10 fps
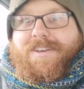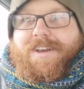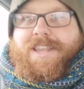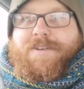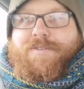
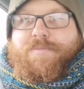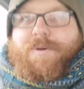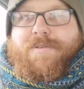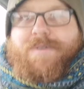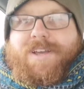and there was
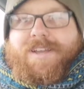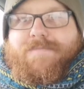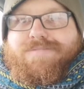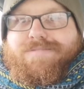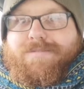probably,
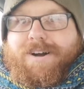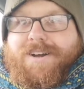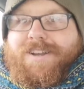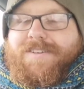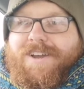
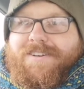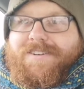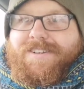I don't know,